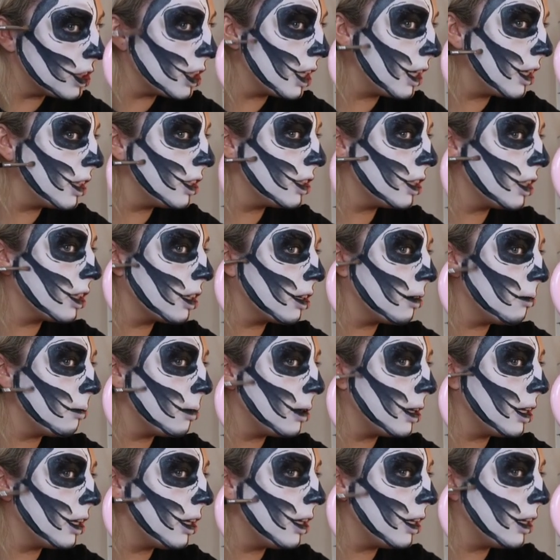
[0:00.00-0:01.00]
to change it
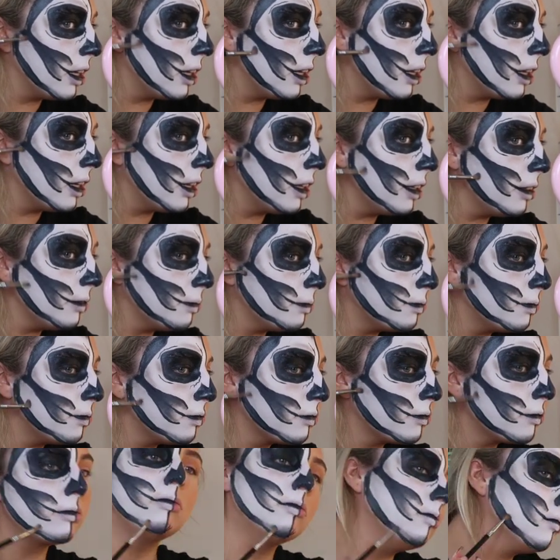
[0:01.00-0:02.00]
completely.
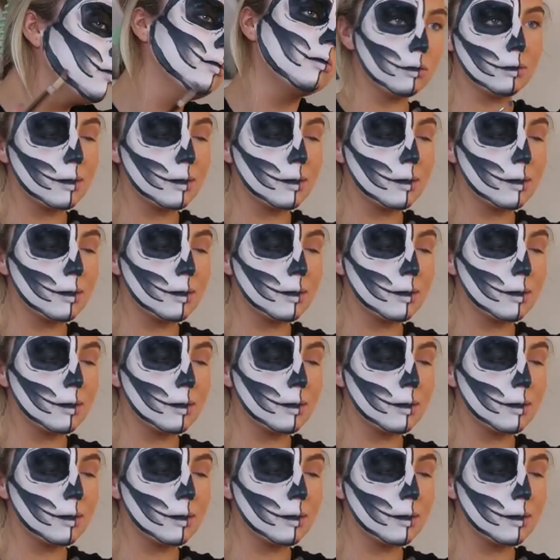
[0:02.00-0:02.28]
I'm just going to